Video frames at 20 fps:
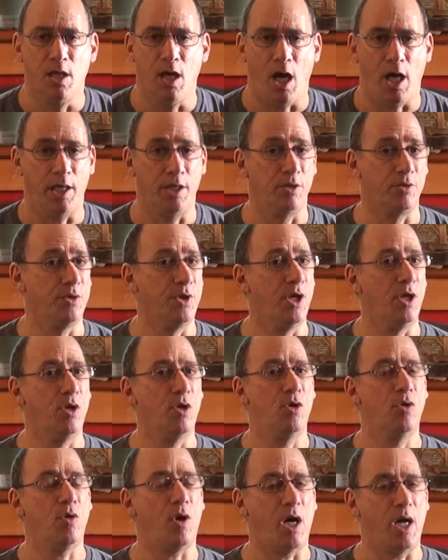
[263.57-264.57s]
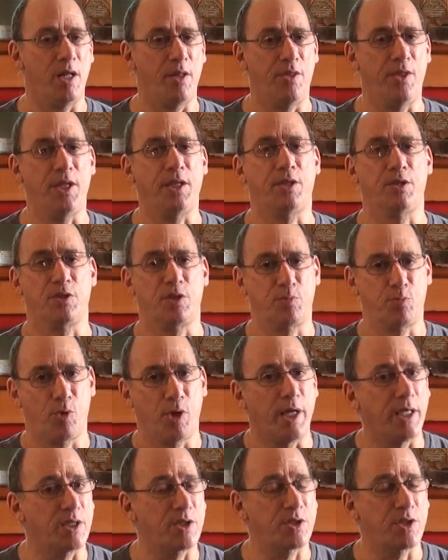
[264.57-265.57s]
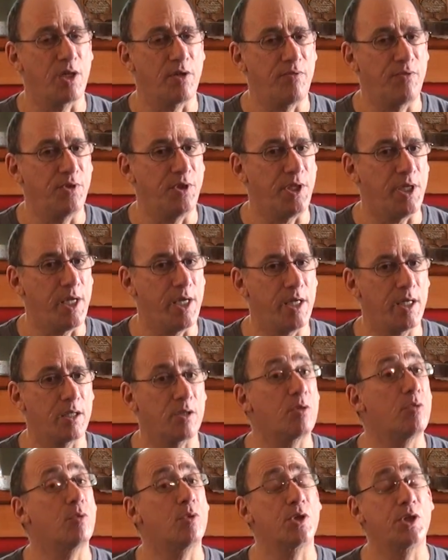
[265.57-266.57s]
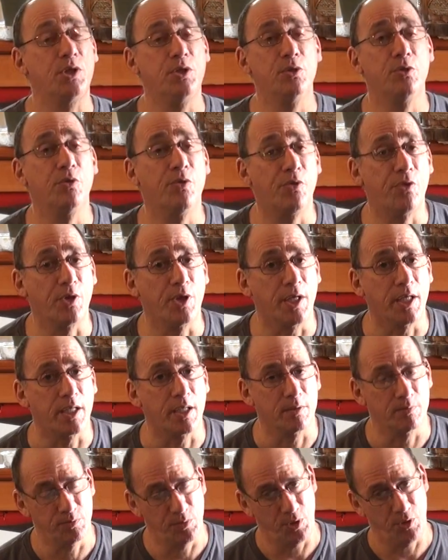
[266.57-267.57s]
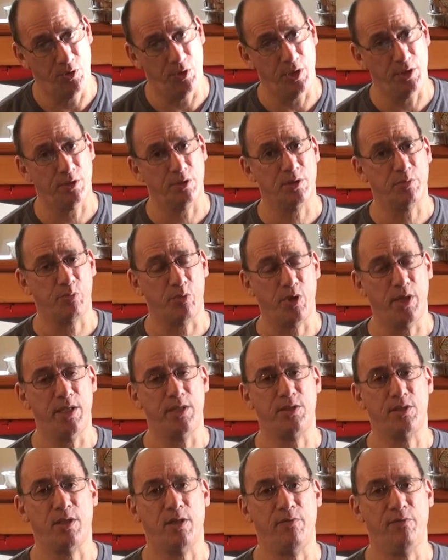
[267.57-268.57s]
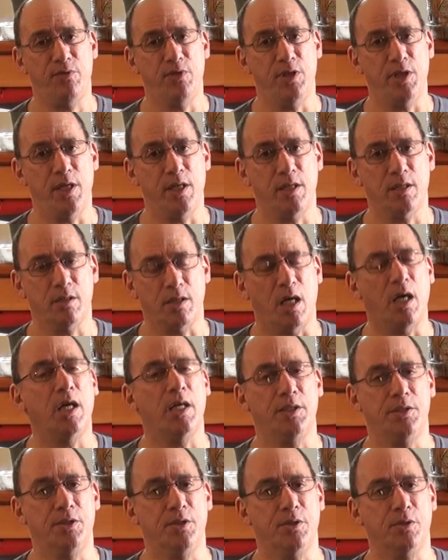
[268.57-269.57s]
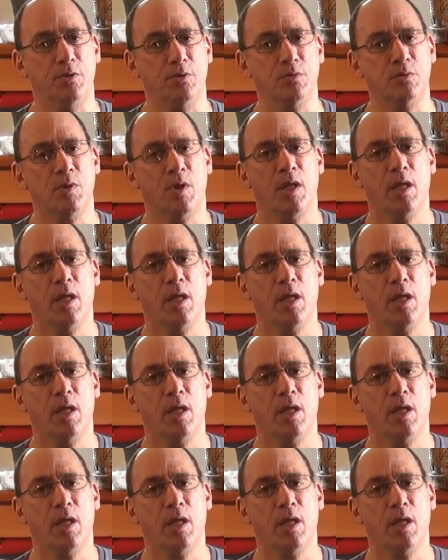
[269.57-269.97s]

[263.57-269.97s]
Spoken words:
I don't know. I think they're spraying stuff in the air. What do you think? Do you think they're spraying stuff in the air? I do.